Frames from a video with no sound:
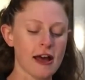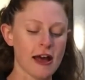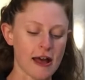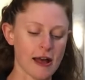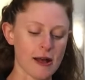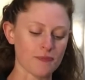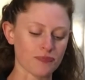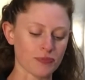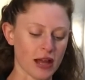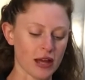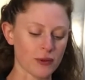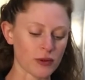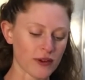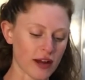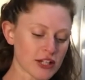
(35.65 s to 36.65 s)

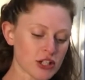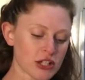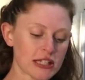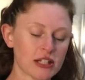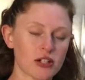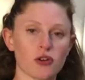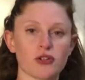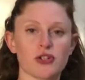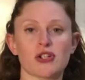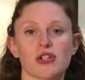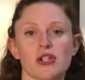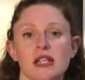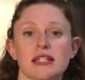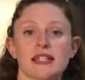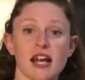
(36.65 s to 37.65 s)
And we've actually got
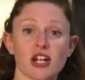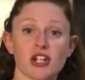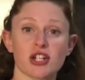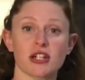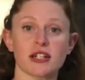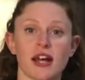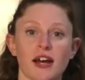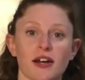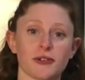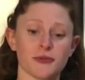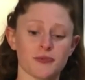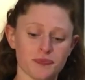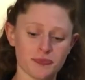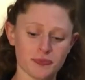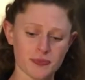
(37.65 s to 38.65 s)
to the section
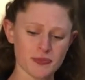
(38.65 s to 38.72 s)
now